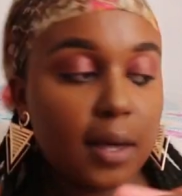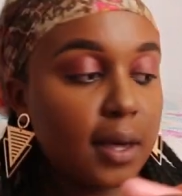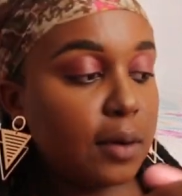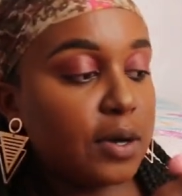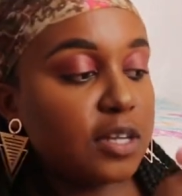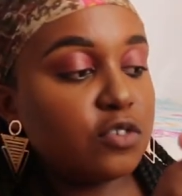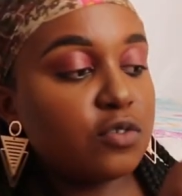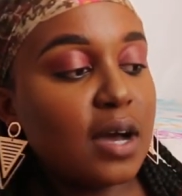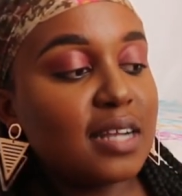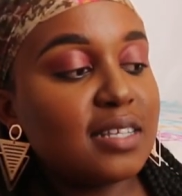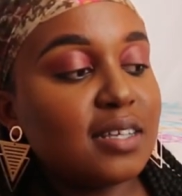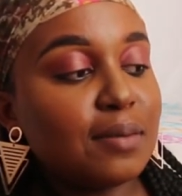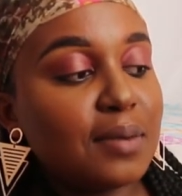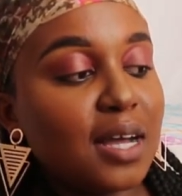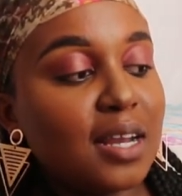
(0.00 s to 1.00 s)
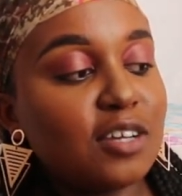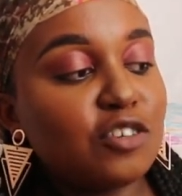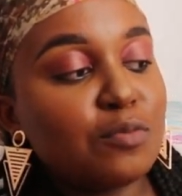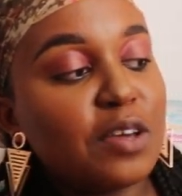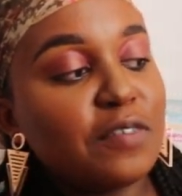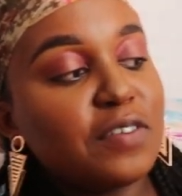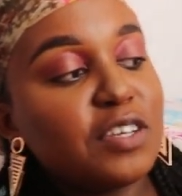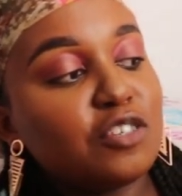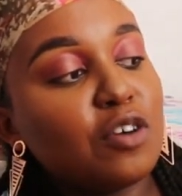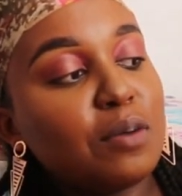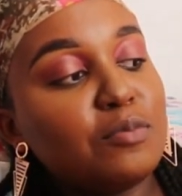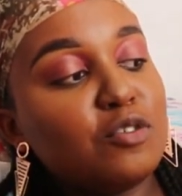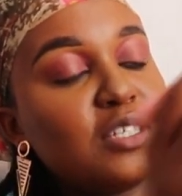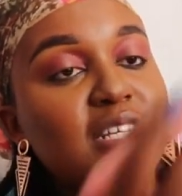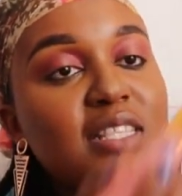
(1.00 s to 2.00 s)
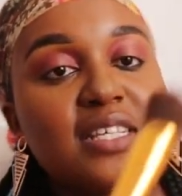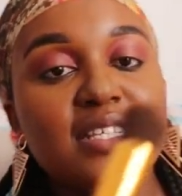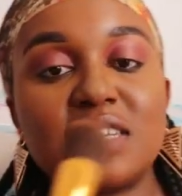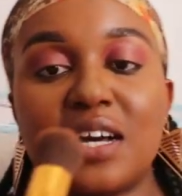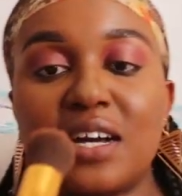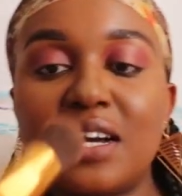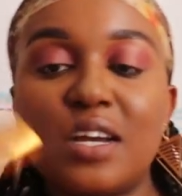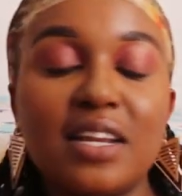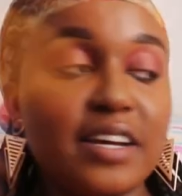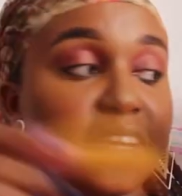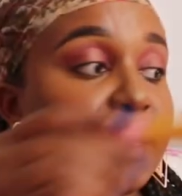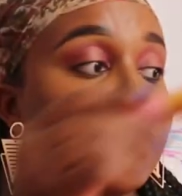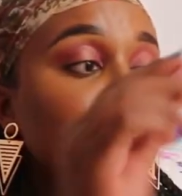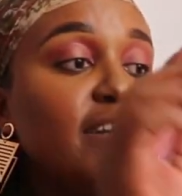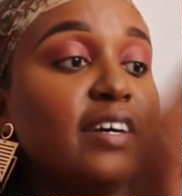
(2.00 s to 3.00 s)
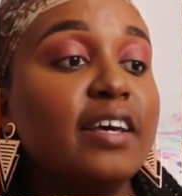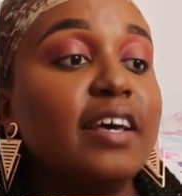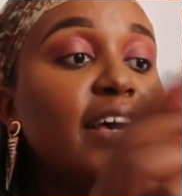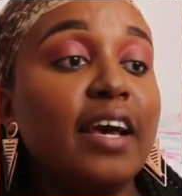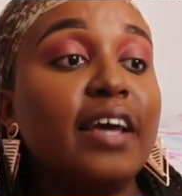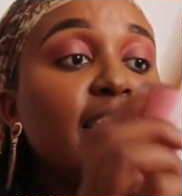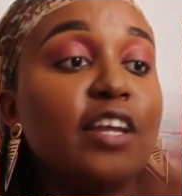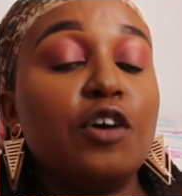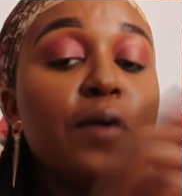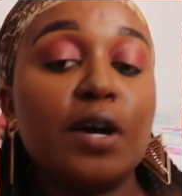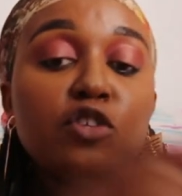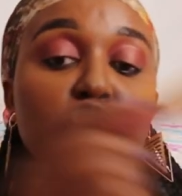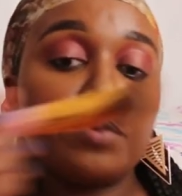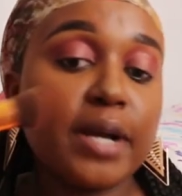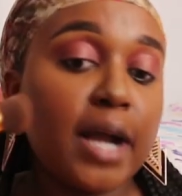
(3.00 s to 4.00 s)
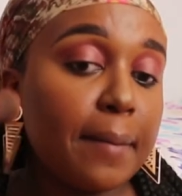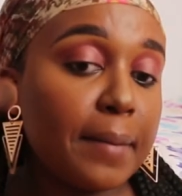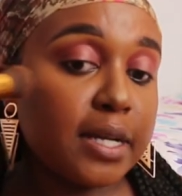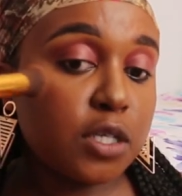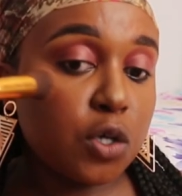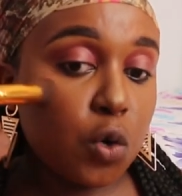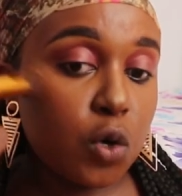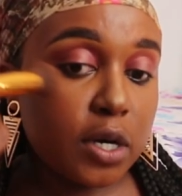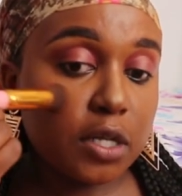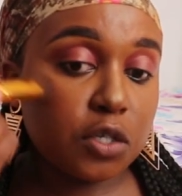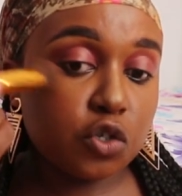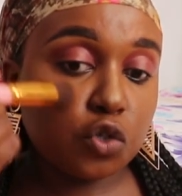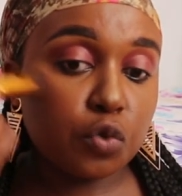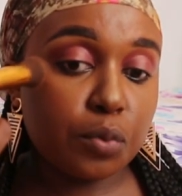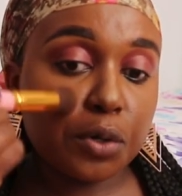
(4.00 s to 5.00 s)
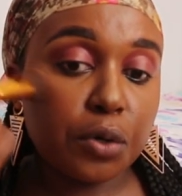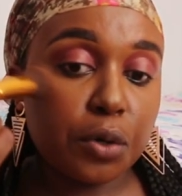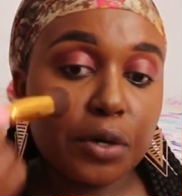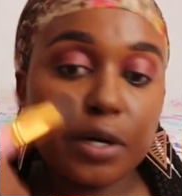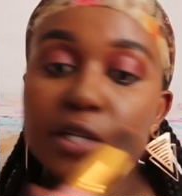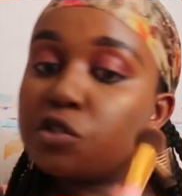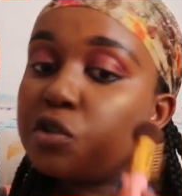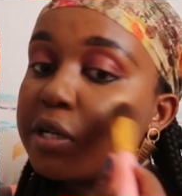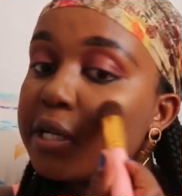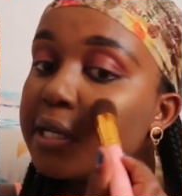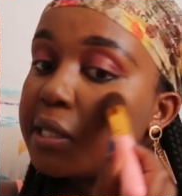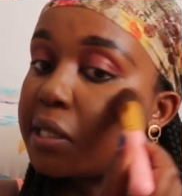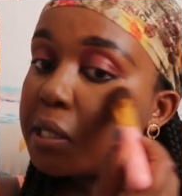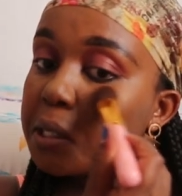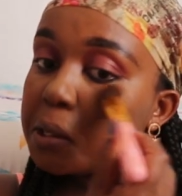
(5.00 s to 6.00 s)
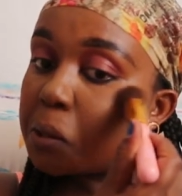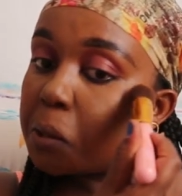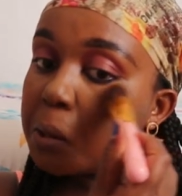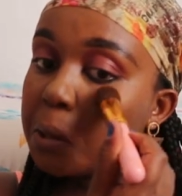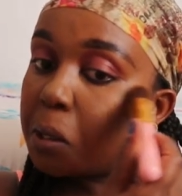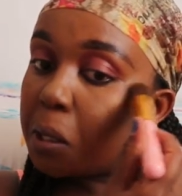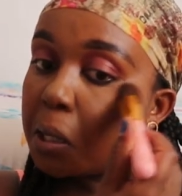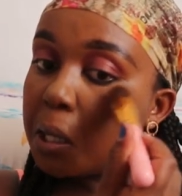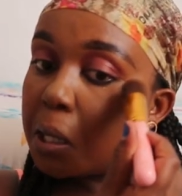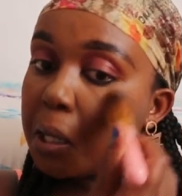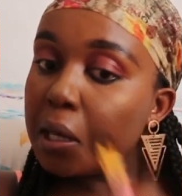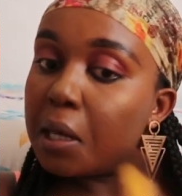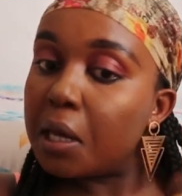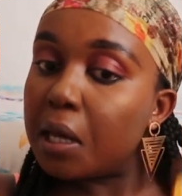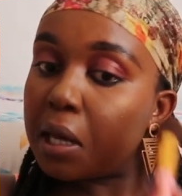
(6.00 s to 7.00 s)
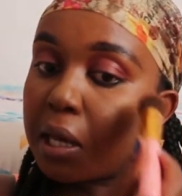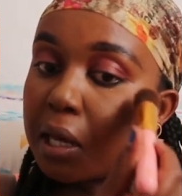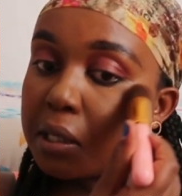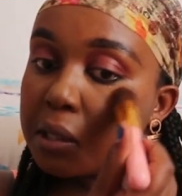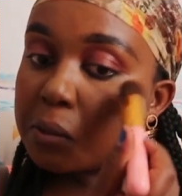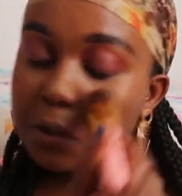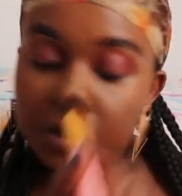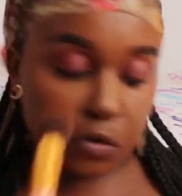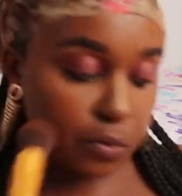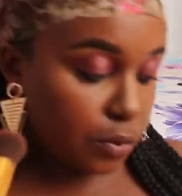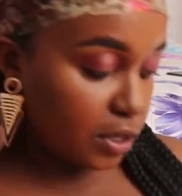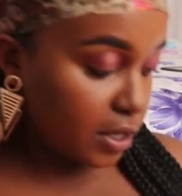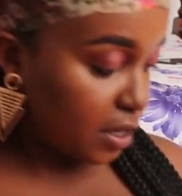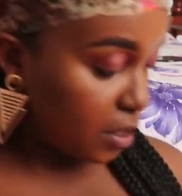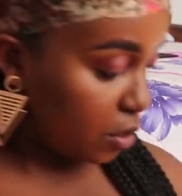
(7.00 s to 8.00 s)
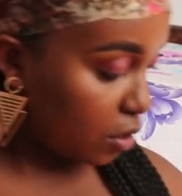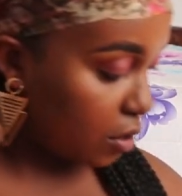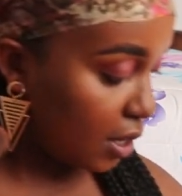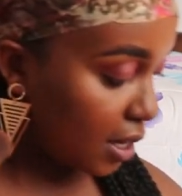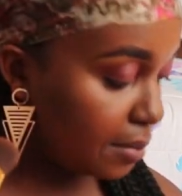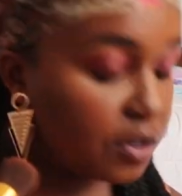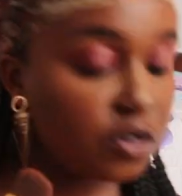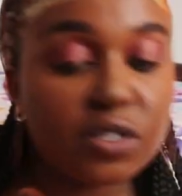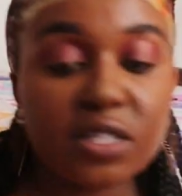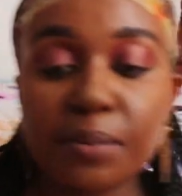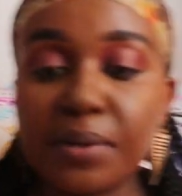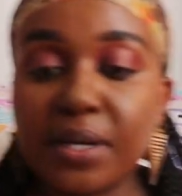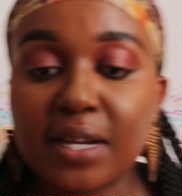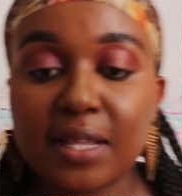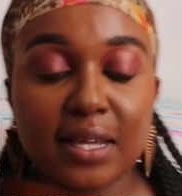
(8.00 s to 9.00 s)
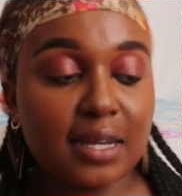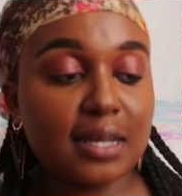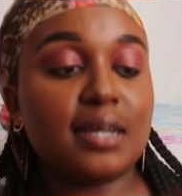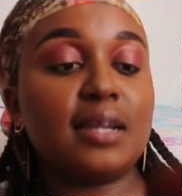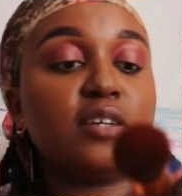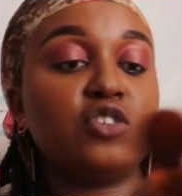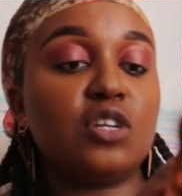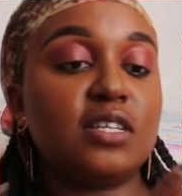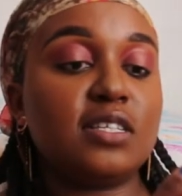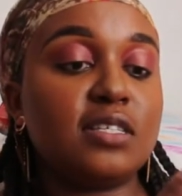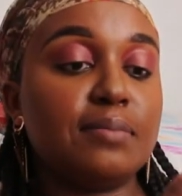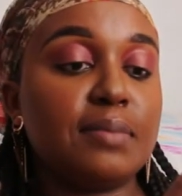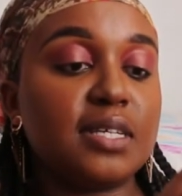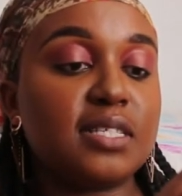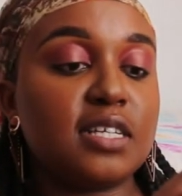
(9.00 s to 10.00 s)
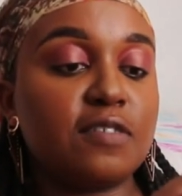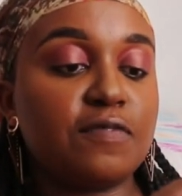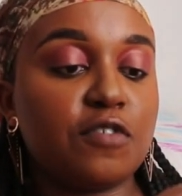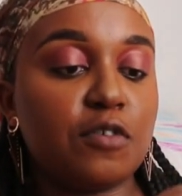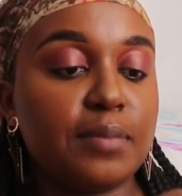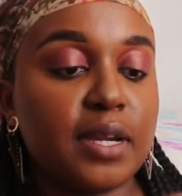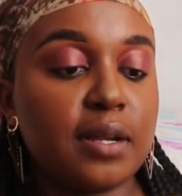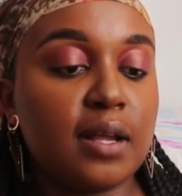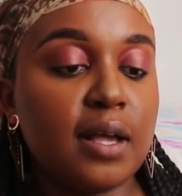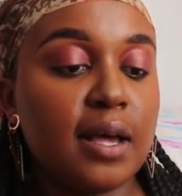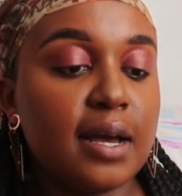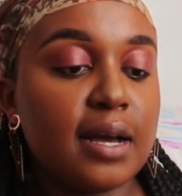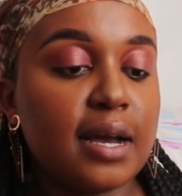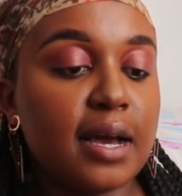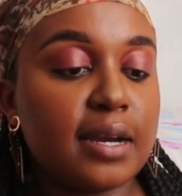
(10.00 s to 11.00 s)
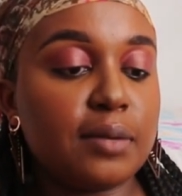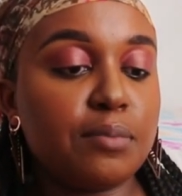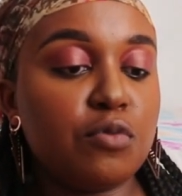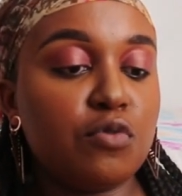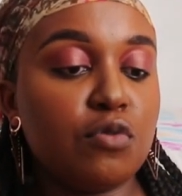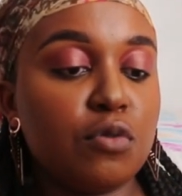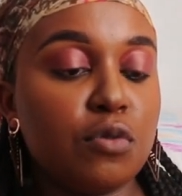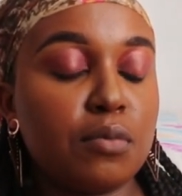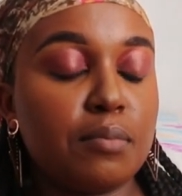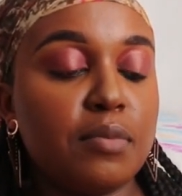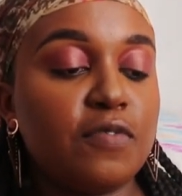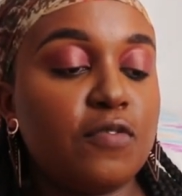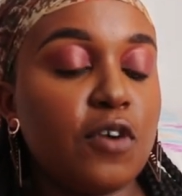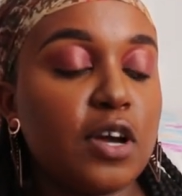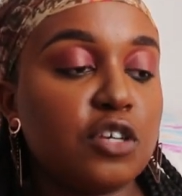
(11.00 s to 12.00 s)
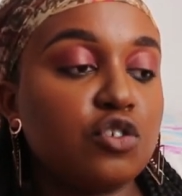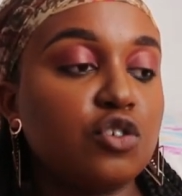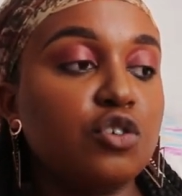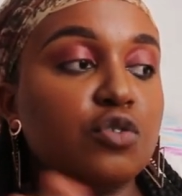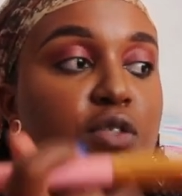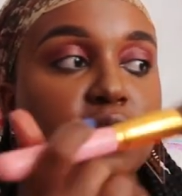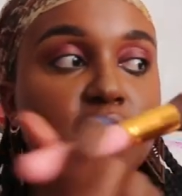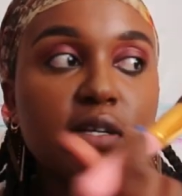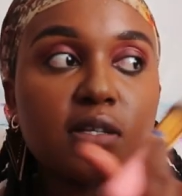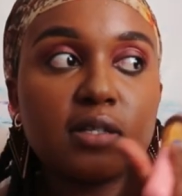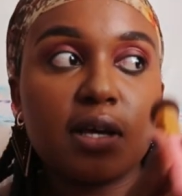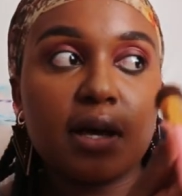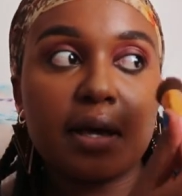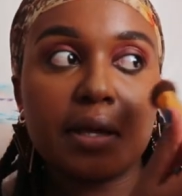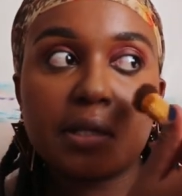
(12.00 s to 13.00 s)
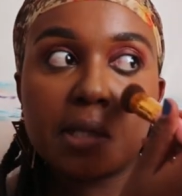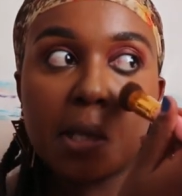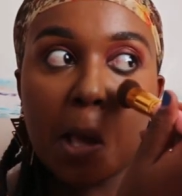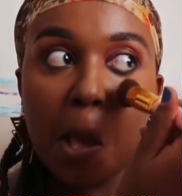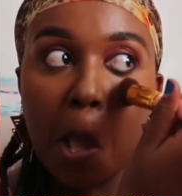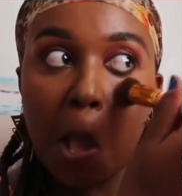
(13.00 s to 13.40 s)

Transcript: I want to add some color to my face, so I'm using this color here. And I don't want to become at the orange to be orange or anything, so I just want to put kidogo. Let me use a mirror that I can actually see myself from karibu before I show you things, guys.